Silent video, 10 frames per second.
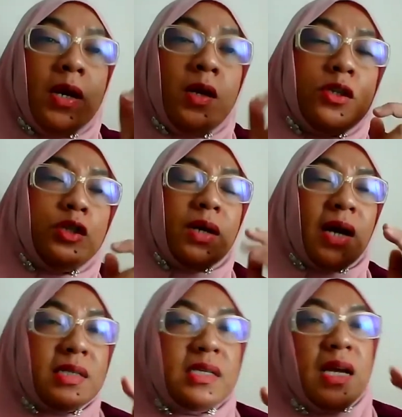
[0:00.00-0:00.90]
Why don't you
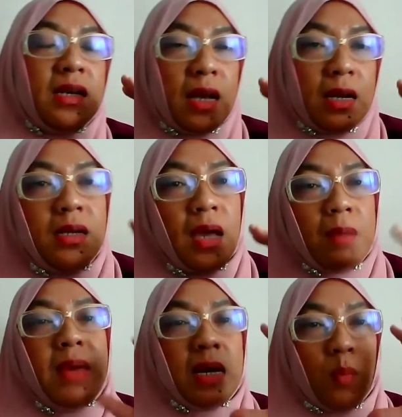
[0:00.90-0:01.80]
cut it and, and,
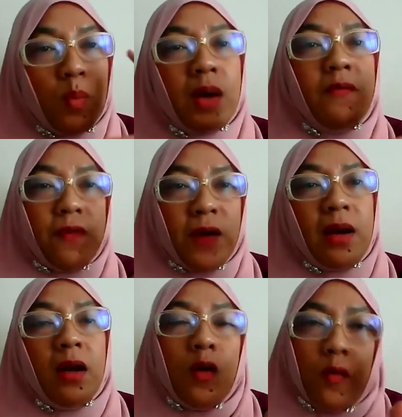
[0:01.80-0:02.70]
and make a one
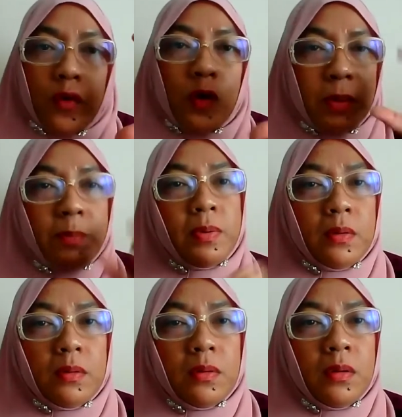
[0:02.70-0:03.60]
fine for your people?